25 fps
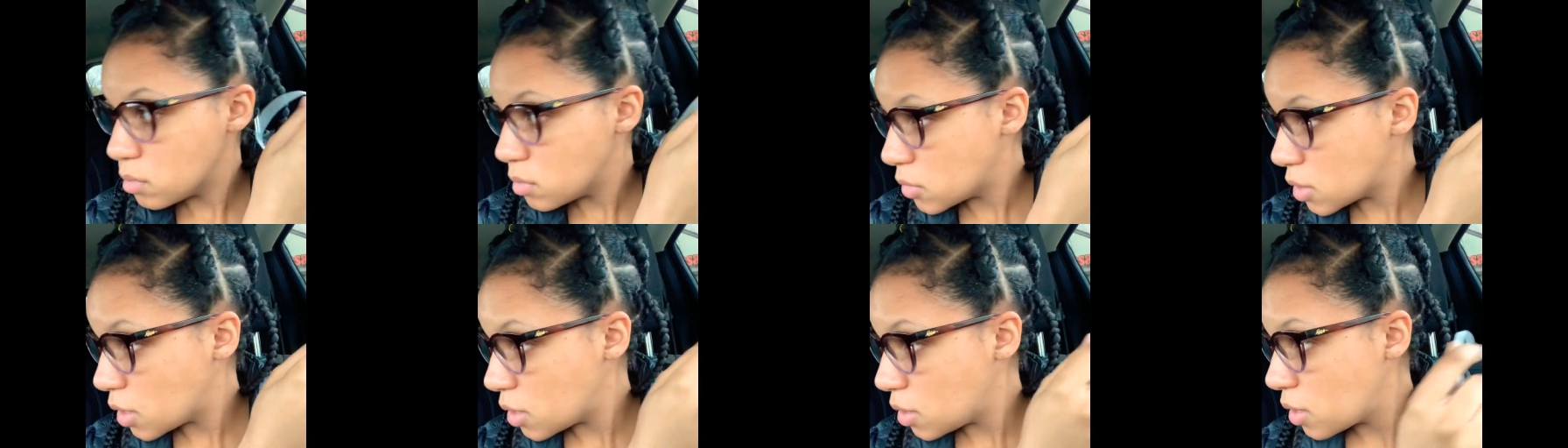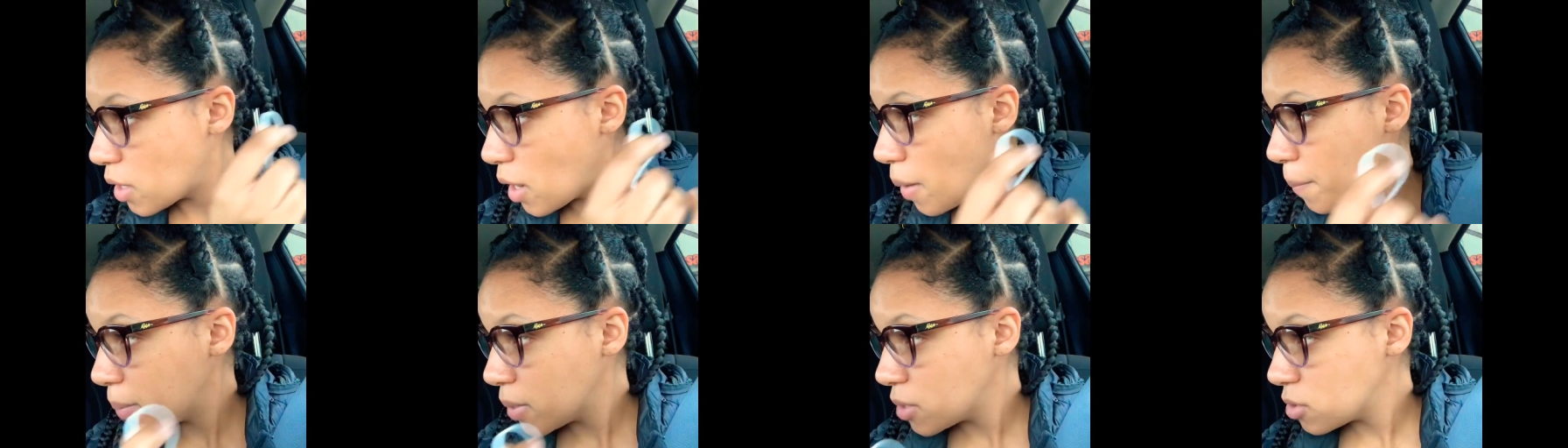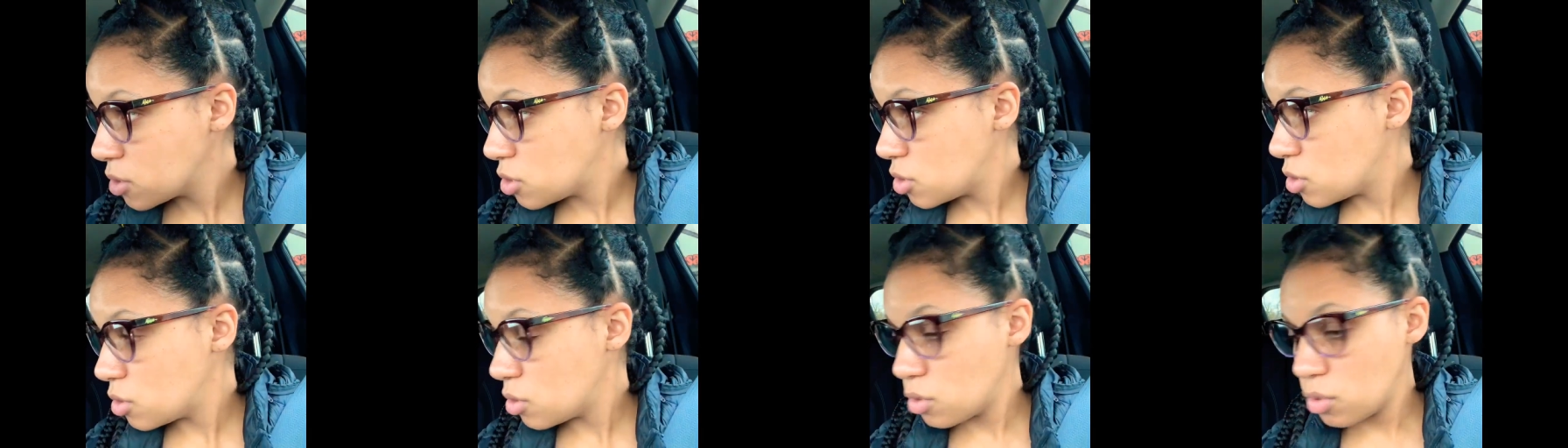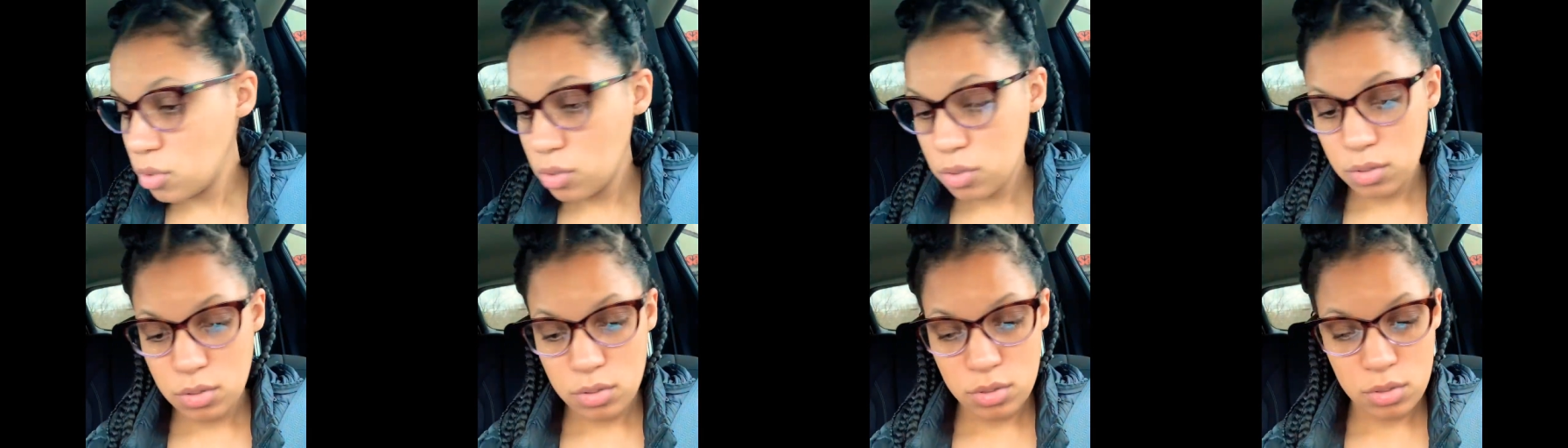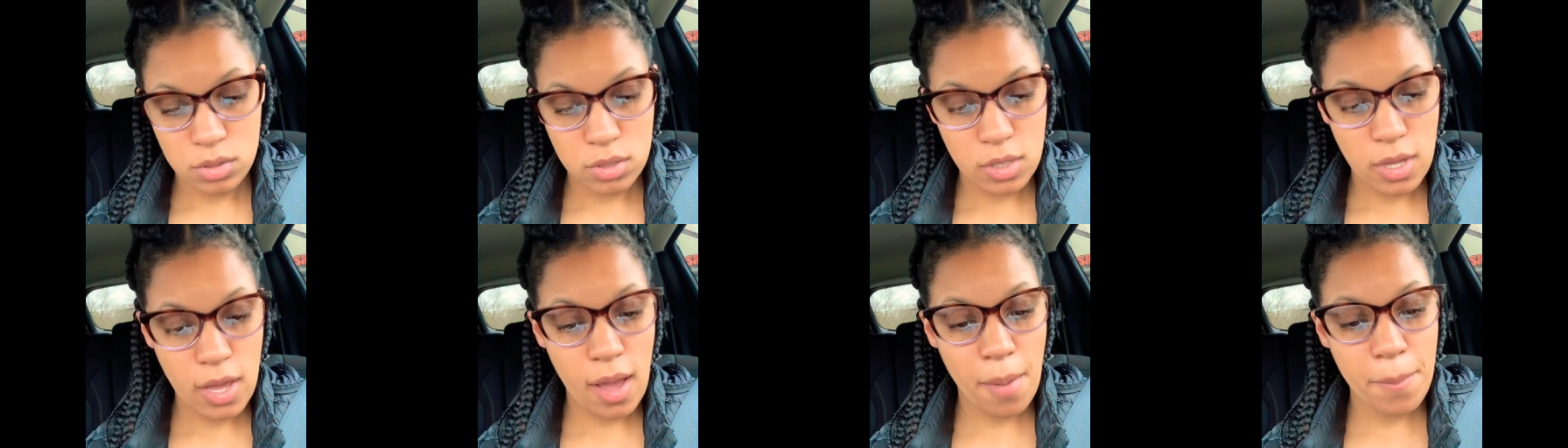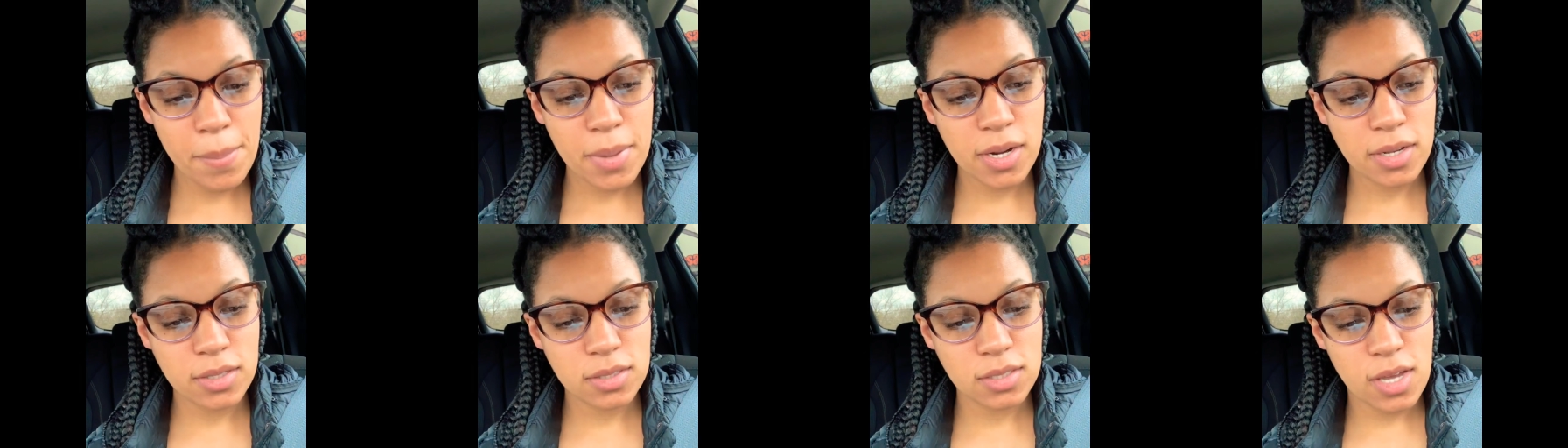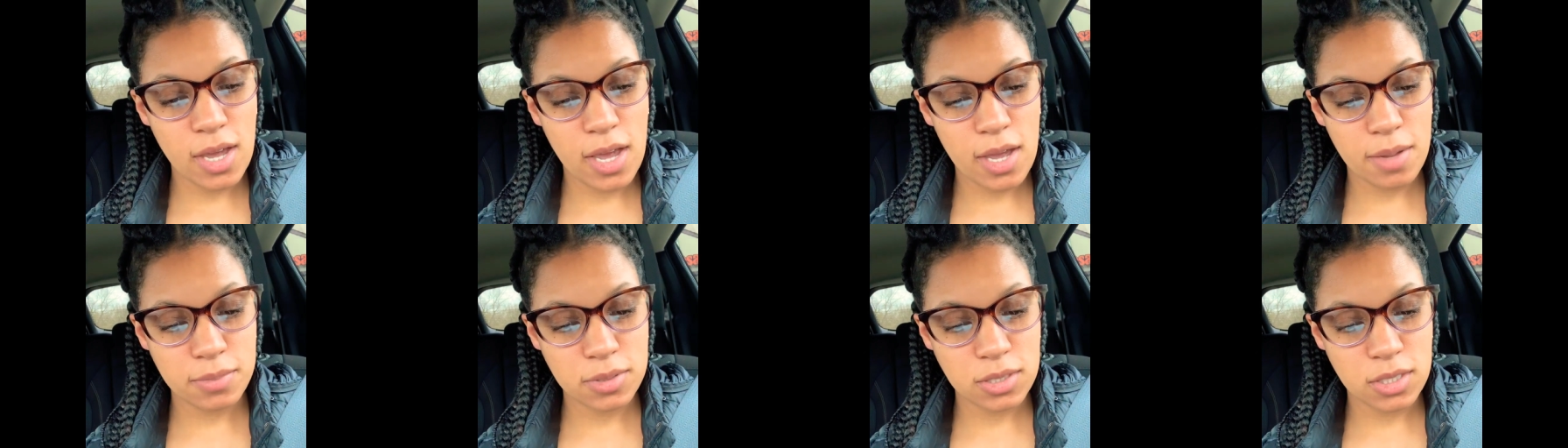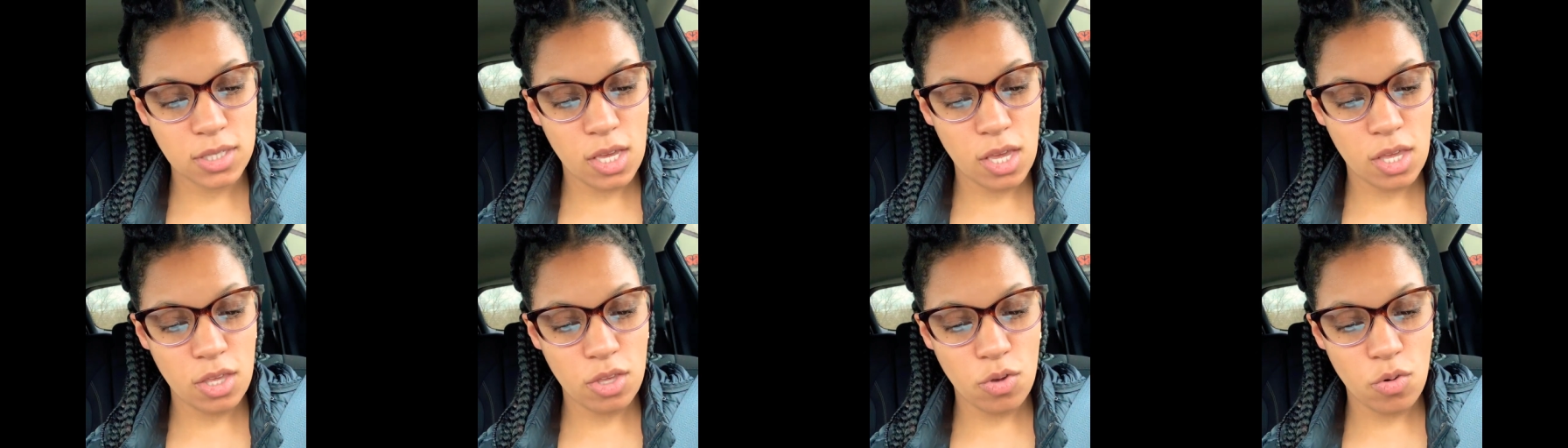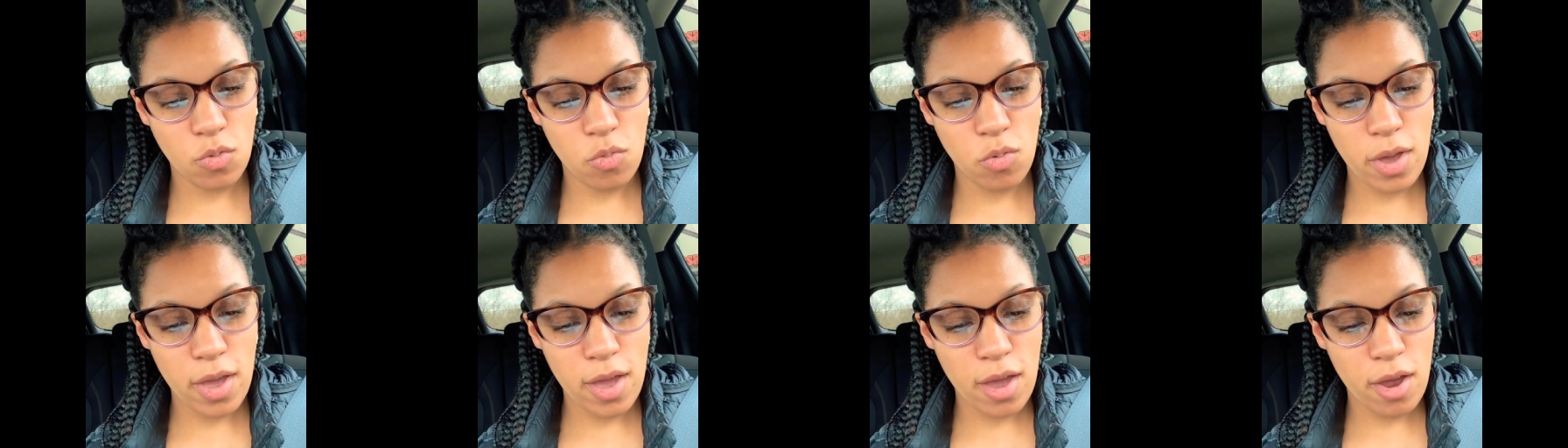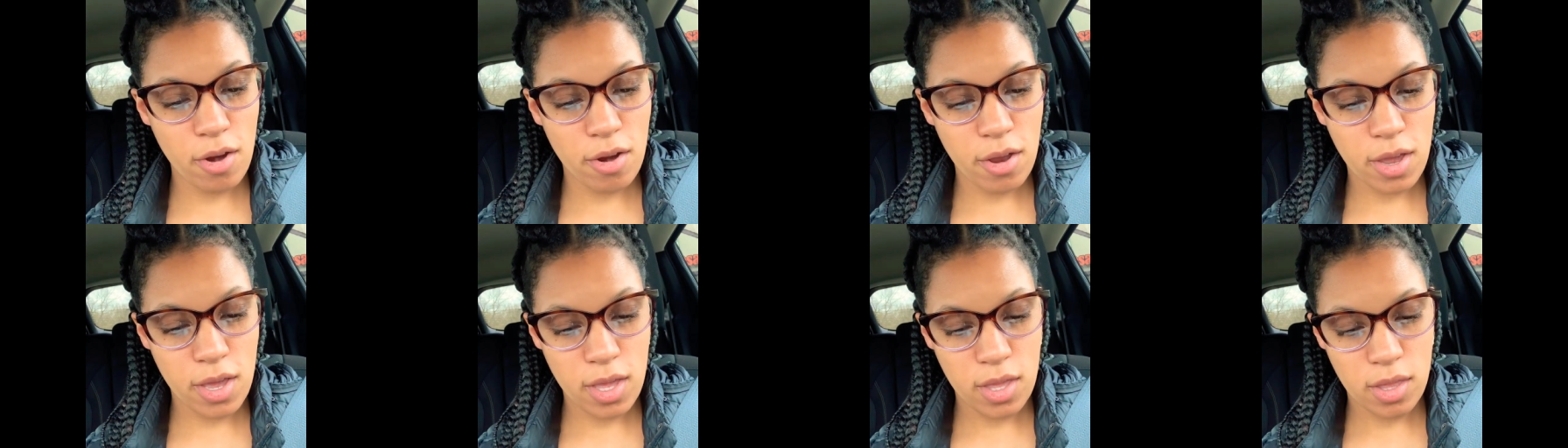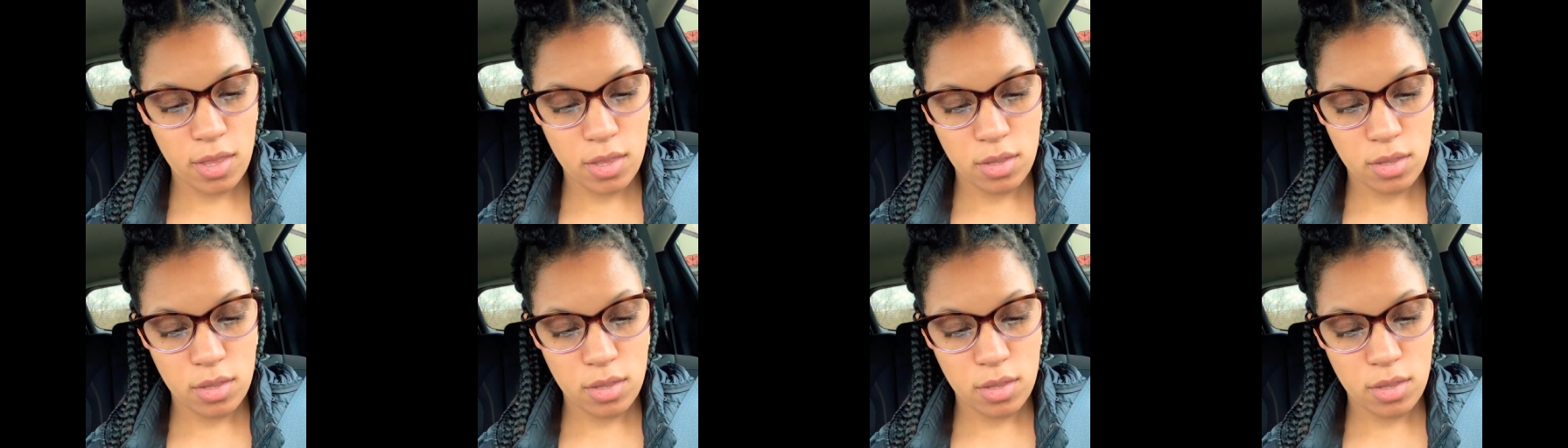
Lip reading: Number two, how many times can you wear it